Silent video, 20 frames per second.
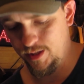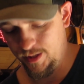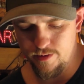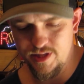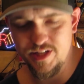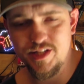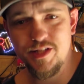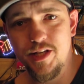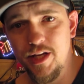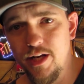
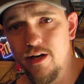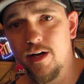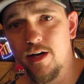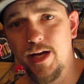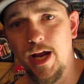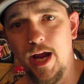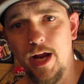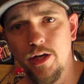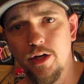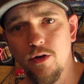This Cedar
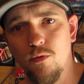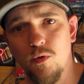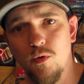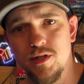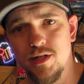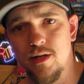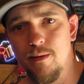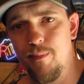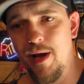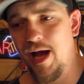Canyon
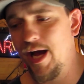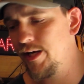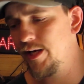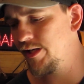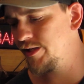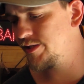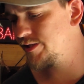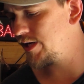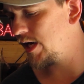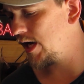wasn't bad
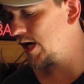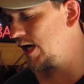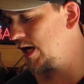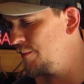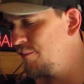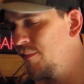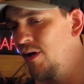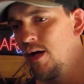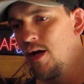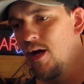in its
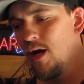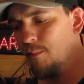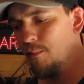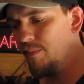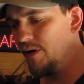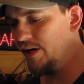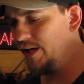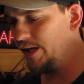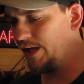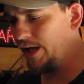time,
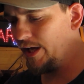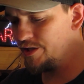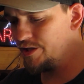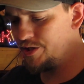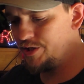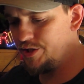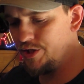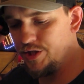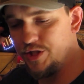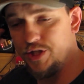but it
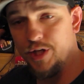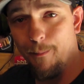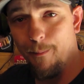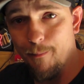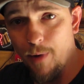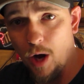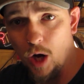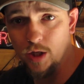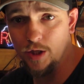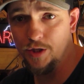gets just
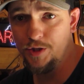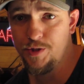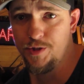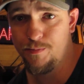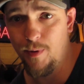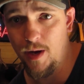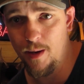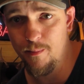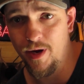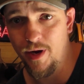
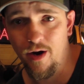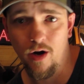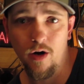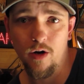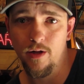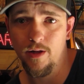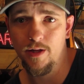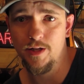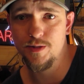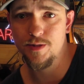demolished by my
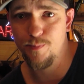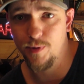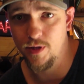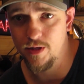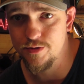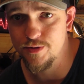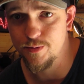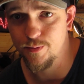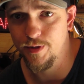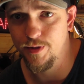RLS
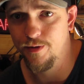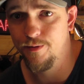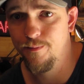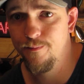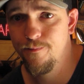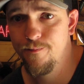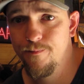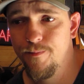Plus reel.